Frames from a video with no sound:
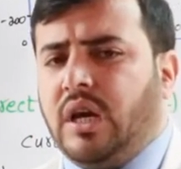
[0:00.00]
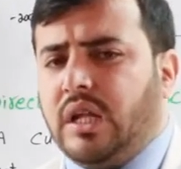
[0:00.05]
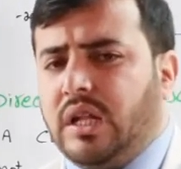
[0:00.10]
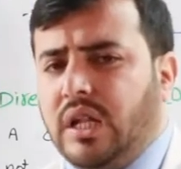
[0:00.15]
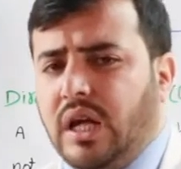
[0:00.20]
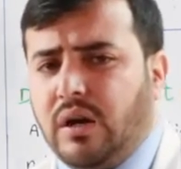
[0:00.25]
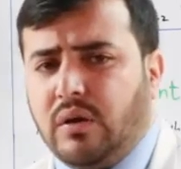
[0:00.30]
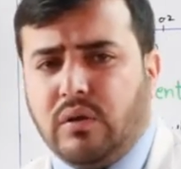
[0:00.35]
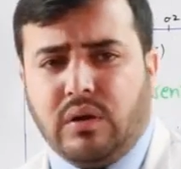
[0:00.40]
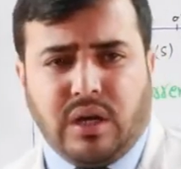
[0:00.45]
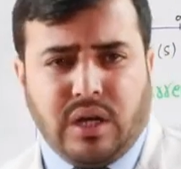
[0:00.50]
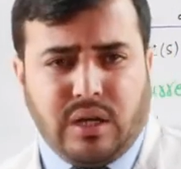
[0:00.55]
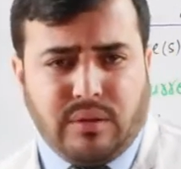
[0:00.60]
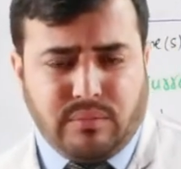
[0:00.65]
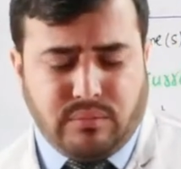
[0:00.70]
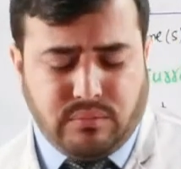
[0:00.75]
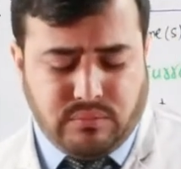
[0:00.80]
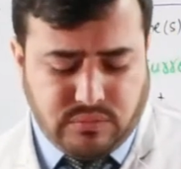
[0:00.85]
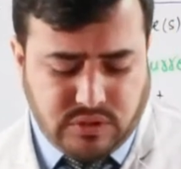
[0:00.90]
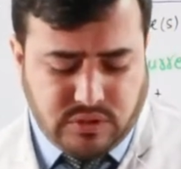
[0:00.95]
Now
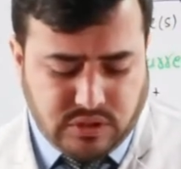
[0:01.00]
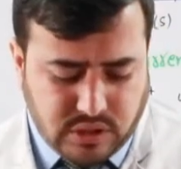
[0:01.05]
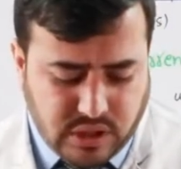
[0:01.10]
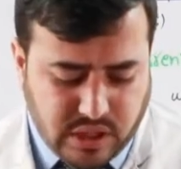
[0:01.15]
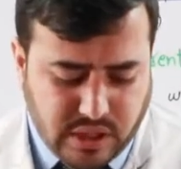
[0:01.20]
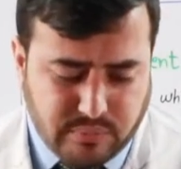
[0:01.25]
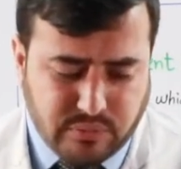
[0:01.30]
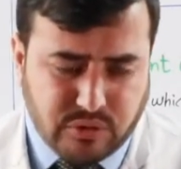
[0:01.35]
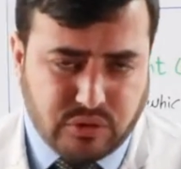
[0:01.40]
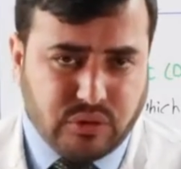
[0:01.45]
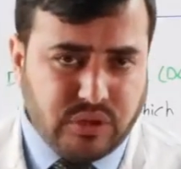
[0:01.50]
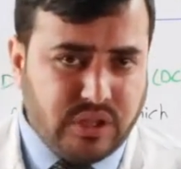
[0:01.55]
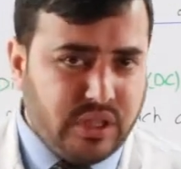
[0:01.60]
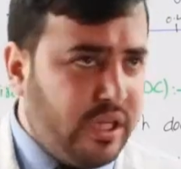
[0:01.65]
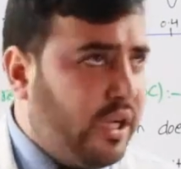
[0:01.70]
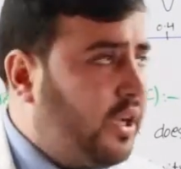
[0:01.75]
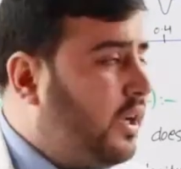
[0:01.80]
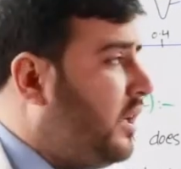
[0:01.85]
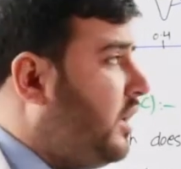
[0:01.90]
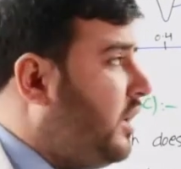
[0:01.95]
come to
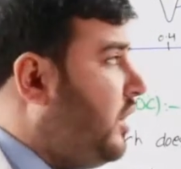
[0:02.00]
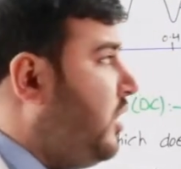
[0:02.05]
the